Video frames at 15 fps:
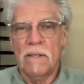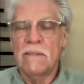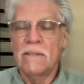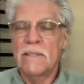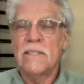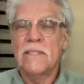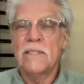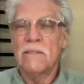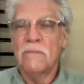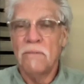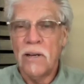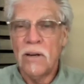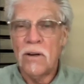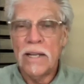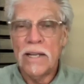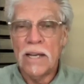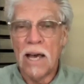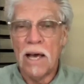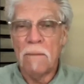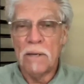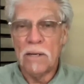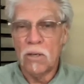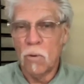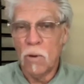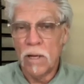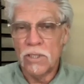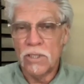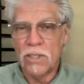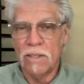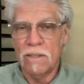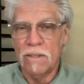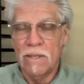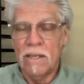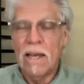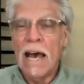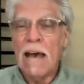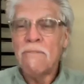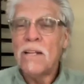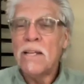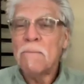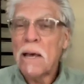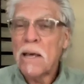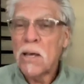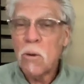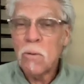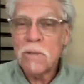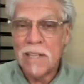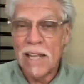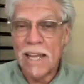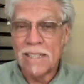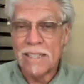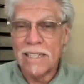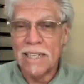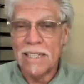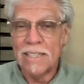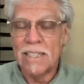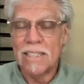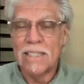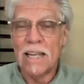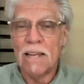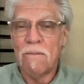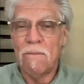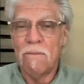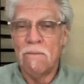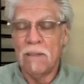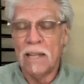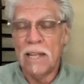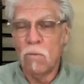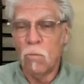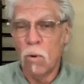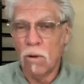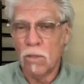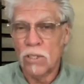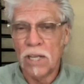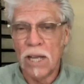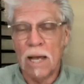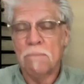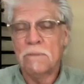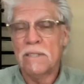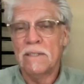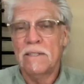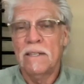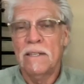This is a very common question. I've done my own testing since I've led workshops.